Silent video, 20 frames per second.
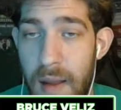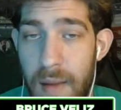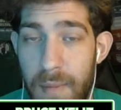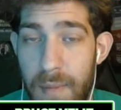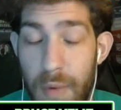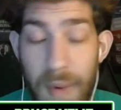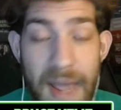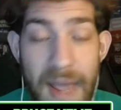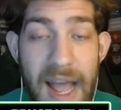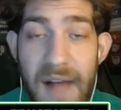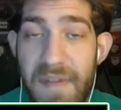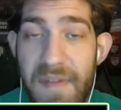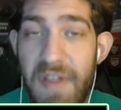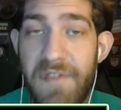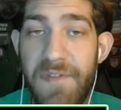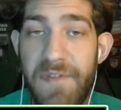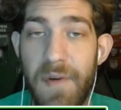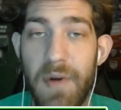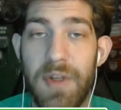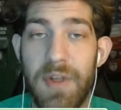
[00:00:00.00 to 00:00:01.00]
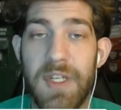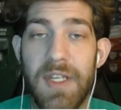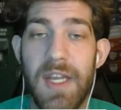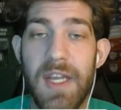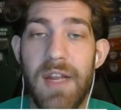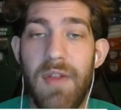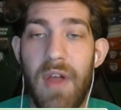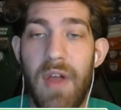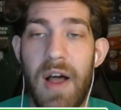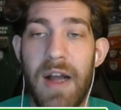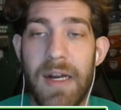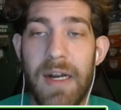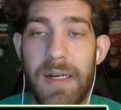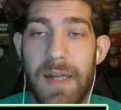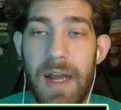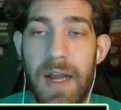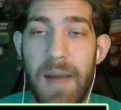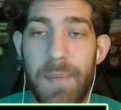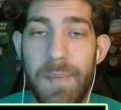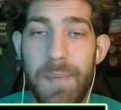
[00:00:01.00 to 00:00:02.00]
We have the first seed
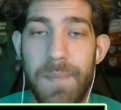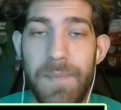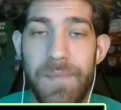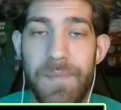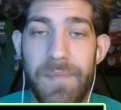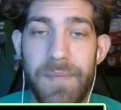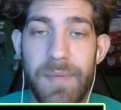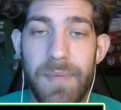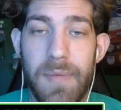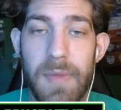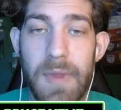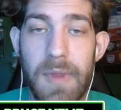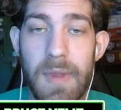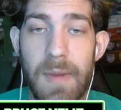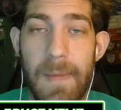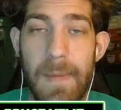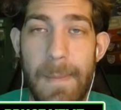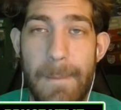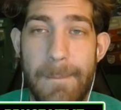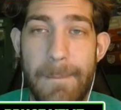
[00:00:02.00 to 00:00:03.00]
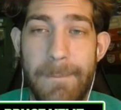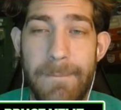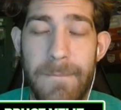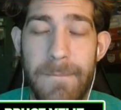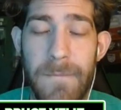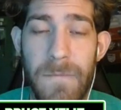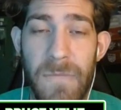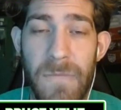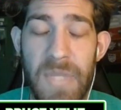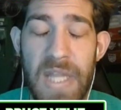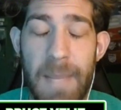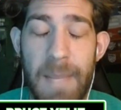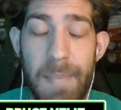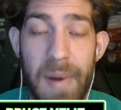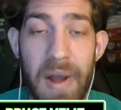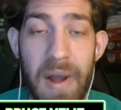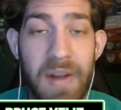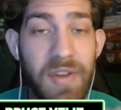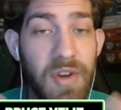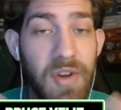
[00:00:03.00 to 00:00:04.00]
locked up. The
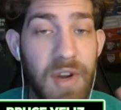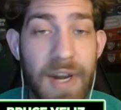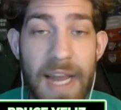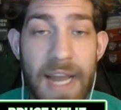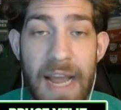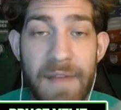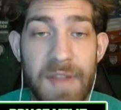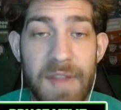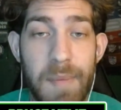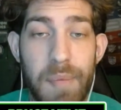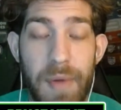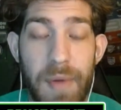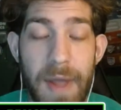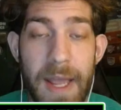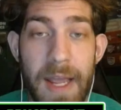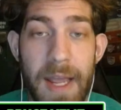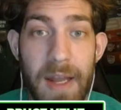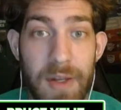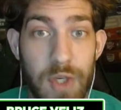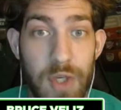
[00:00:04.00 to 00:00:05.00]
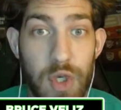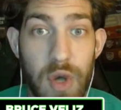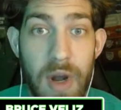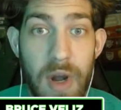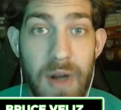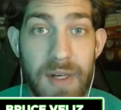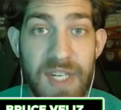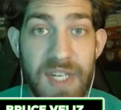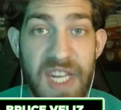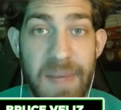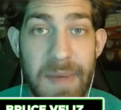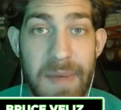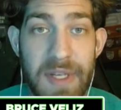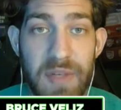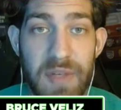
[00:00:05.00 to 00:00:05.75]
Bucks are going to have to play a strong team as